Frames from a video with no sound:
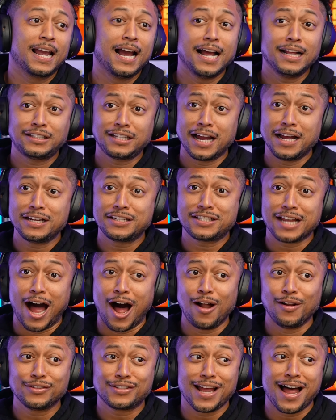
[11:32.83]
It's a
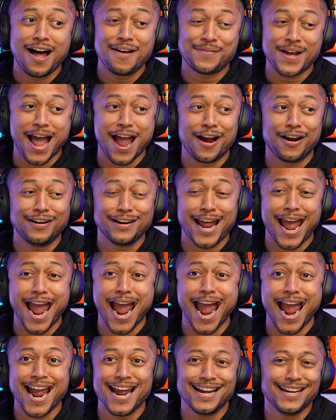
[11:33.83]
salsa
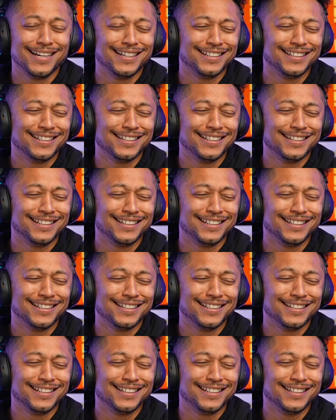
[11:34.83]
verde.